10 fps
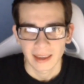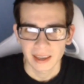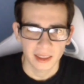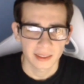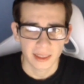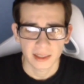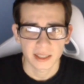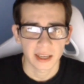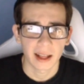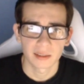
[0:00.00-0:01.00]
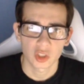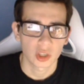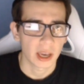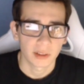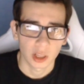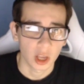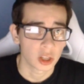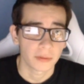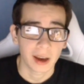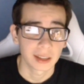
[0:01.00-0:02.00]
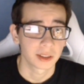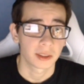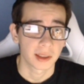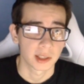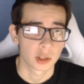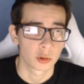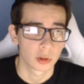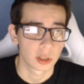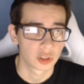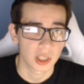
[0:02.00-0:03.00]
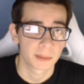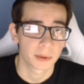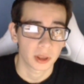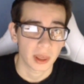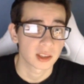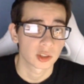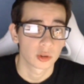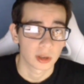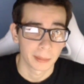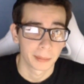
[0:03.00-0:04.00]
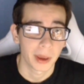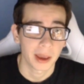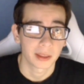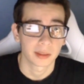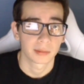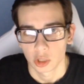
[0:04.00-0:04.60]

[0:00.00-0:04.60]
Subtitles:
In Racing Ovals you have a lot of other things to do than just progress to the campaign.